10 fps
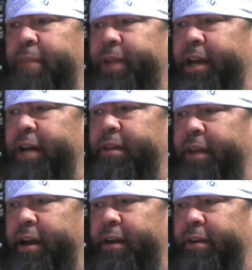get out of
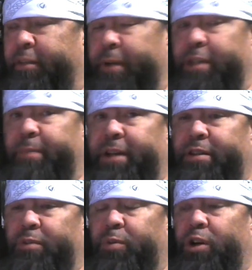there. The spaceship
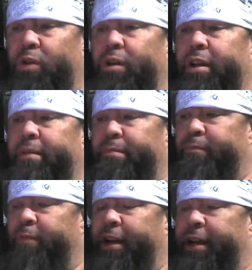bicycle is pretty cool.
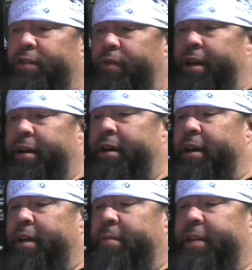When it gets ready to,
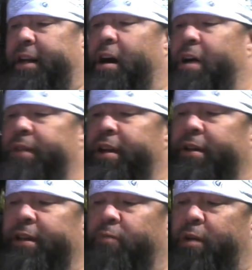when it's hovering,
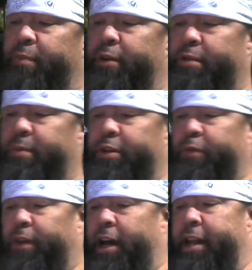it has one appearance. When it's
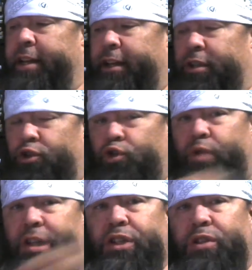flying, it
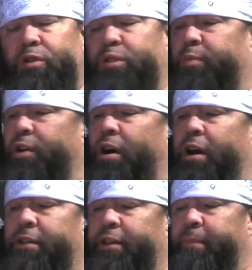stretches, looks pretty
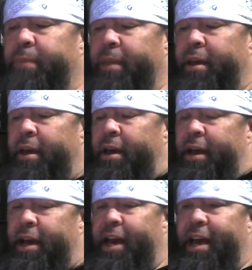awesome.
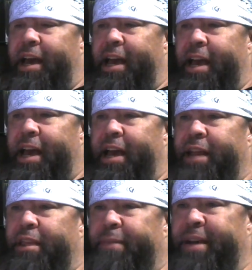
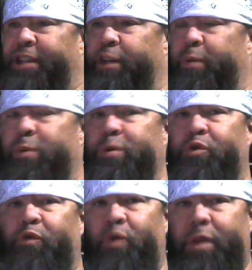And the spaceship, who
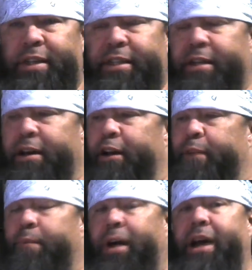is voiced
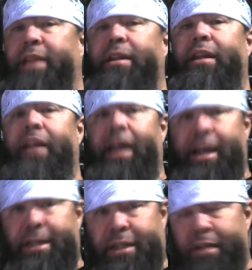by the late